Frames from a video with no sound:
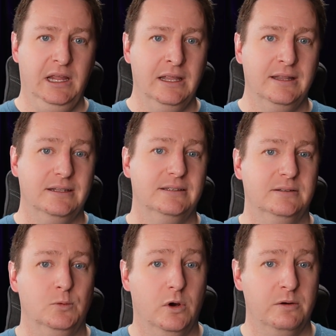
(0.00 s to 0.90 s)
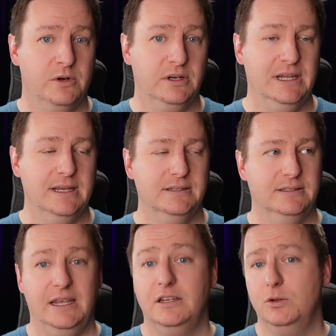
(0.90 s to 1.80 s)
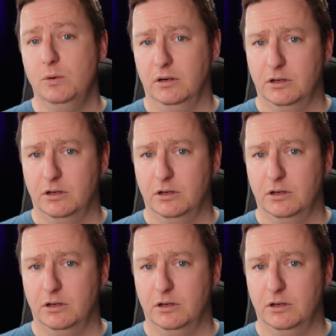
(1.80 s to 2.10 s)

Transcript: and that watermark is a Q R